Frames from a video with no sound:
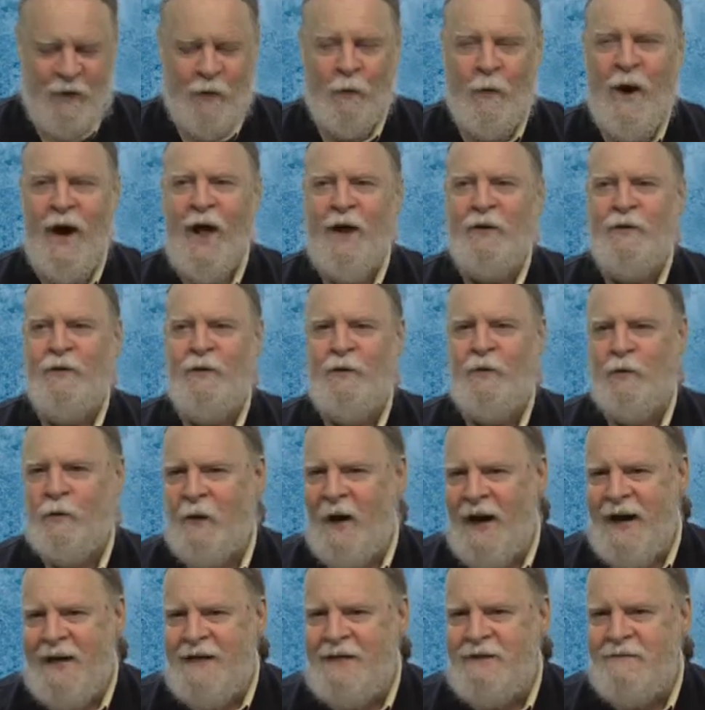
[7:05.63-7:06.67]
Well,
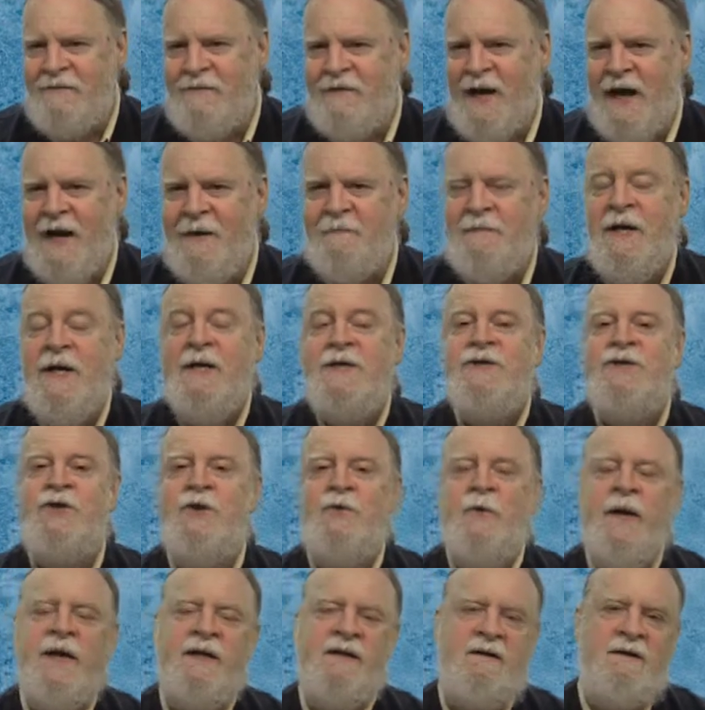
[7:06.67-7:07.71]
grand of them
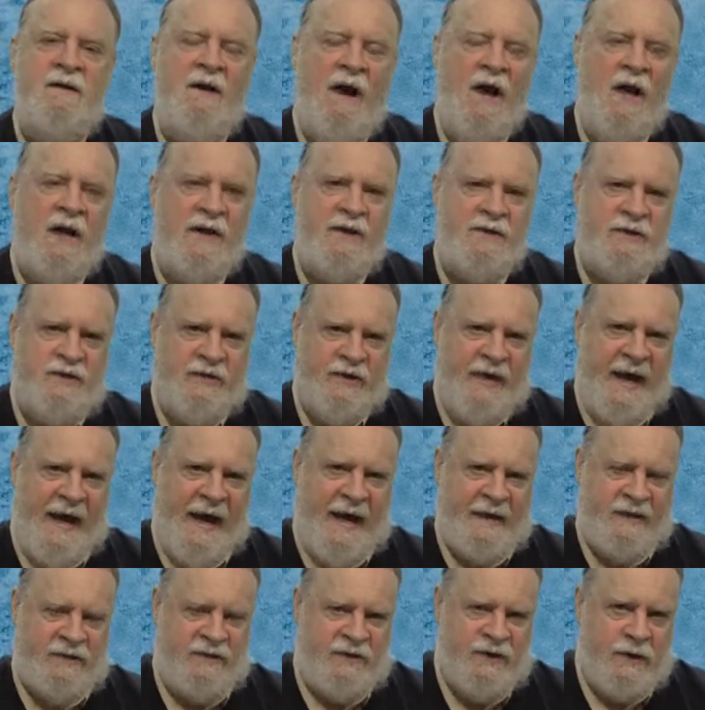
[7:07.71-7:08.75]
to acknowledge
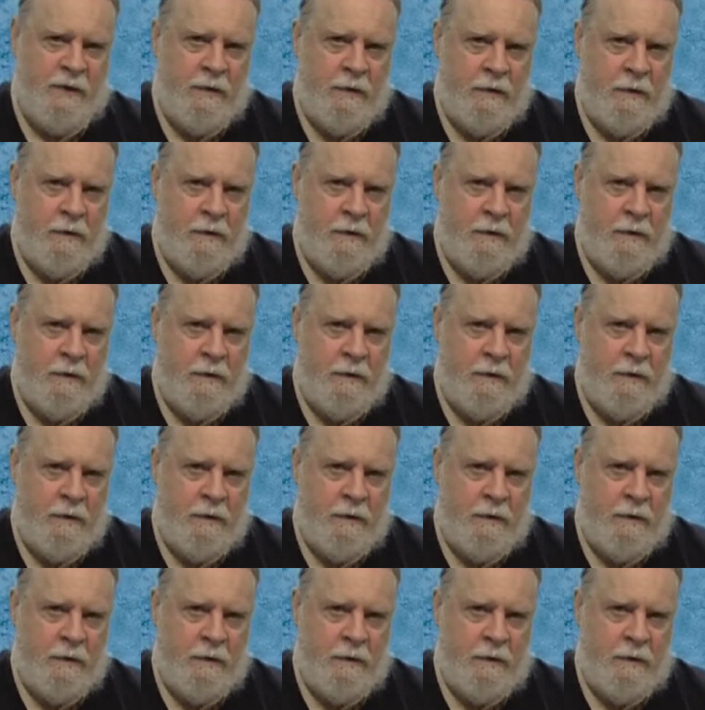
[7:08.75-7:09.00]
that